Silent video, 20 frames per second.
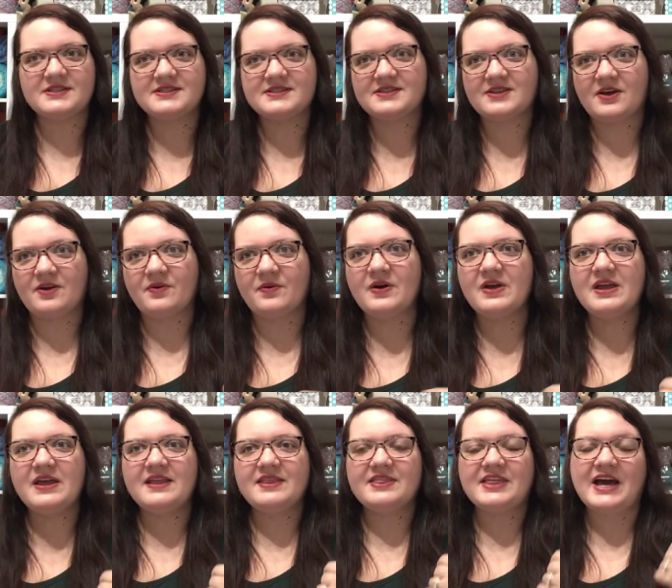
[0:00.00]
So
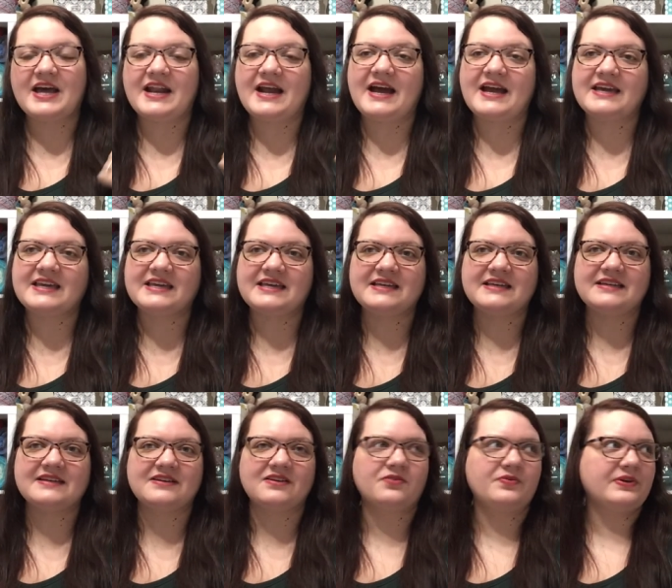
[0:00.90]
that I
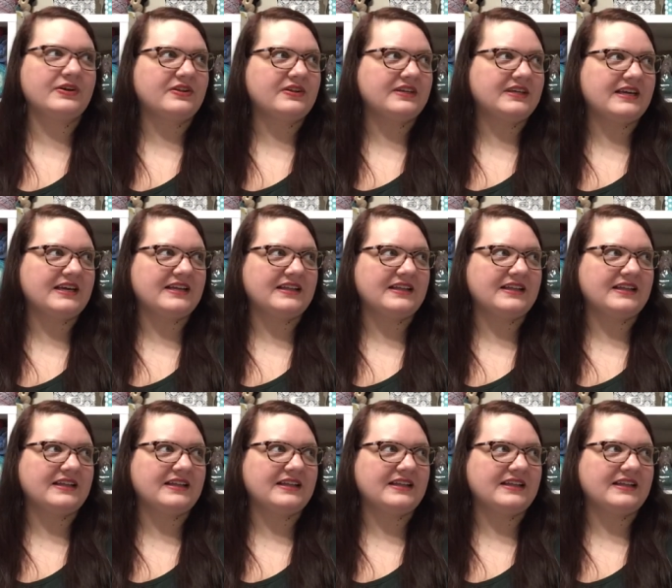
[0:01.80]
can quickly